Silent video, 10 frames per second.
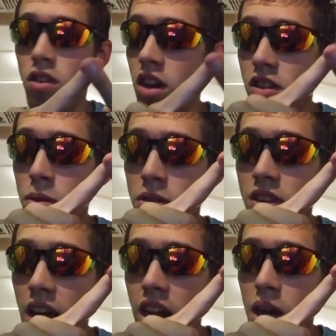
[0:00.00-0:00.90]
custom
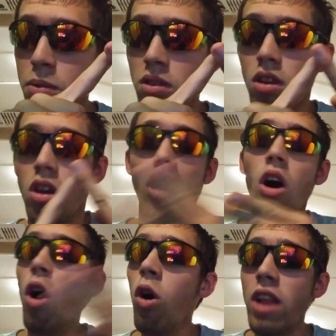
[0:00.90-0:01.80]
setups.
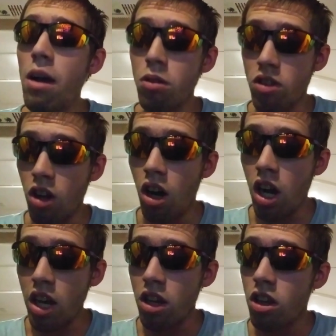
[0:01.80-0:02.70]
All that was gone.